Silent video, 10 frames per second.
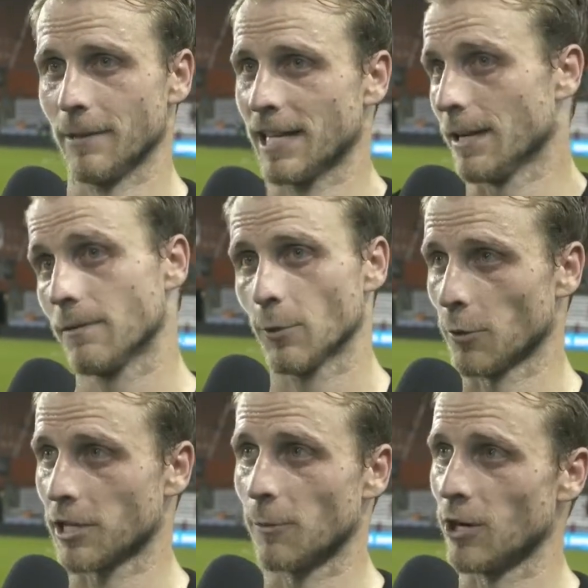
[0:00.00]
Again, we
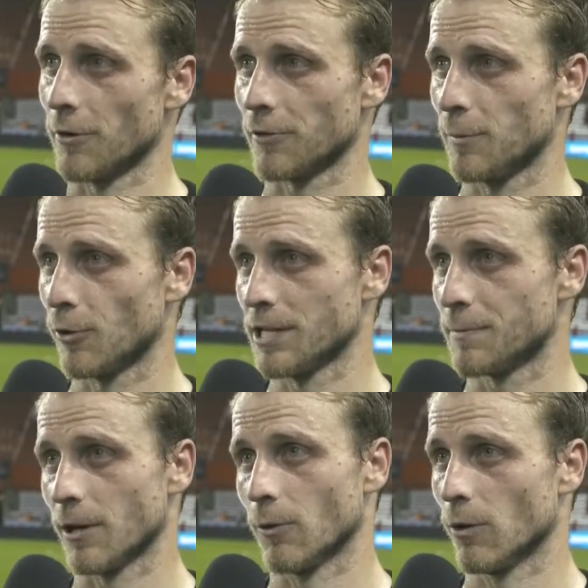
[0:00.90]
want to come away with 3
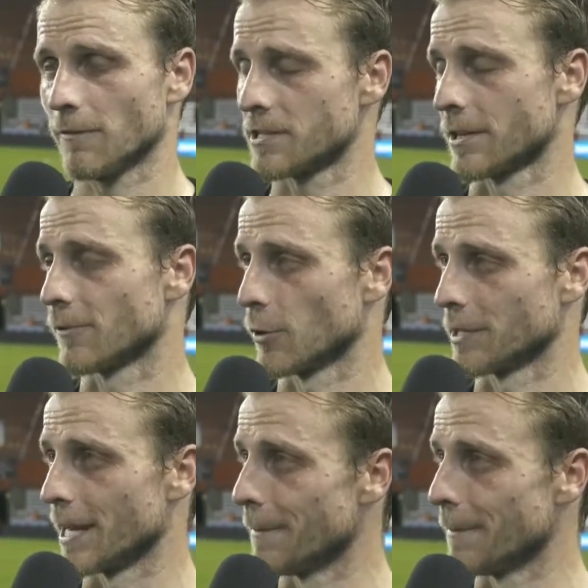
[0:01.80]
points, but we'll have to settle for one